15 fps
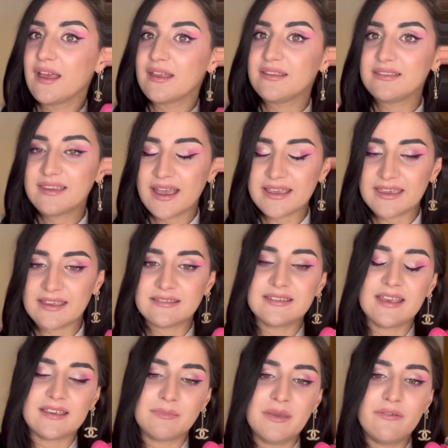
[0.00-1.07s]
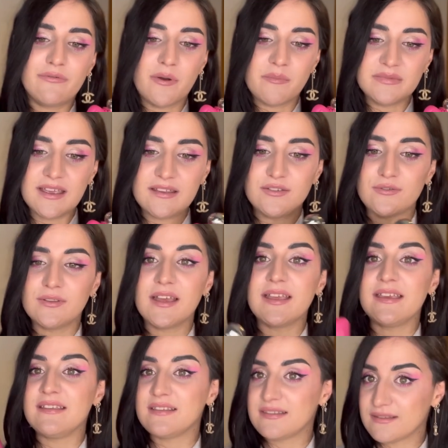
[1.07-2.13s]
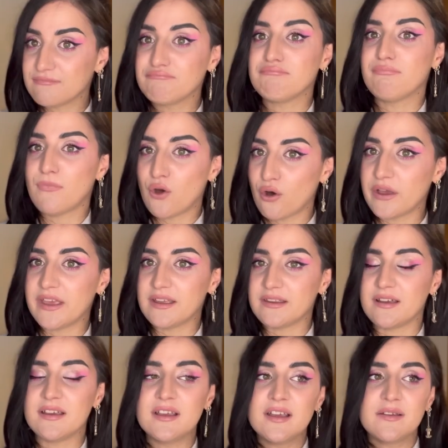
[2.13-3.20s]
that can take me from day to night is Oriana.